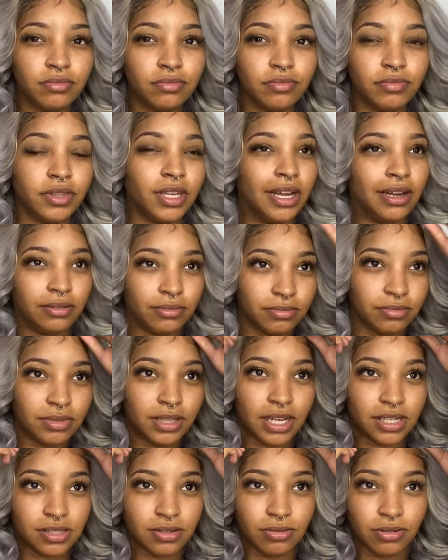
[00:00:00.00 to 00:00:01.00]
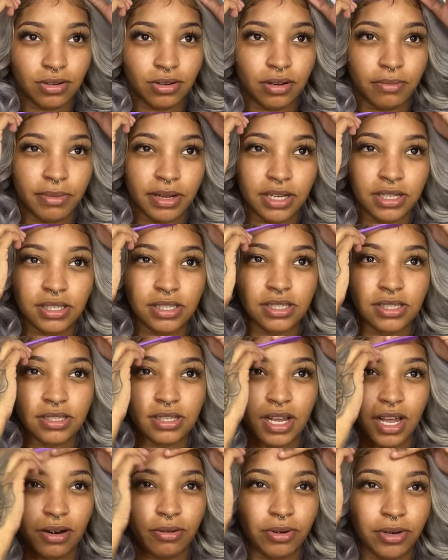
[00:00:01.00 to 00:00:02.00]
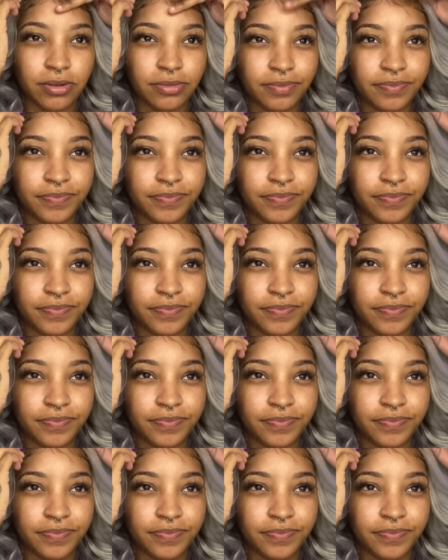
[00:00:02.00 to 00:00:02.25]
No, that's gonna look a mess. I don't know.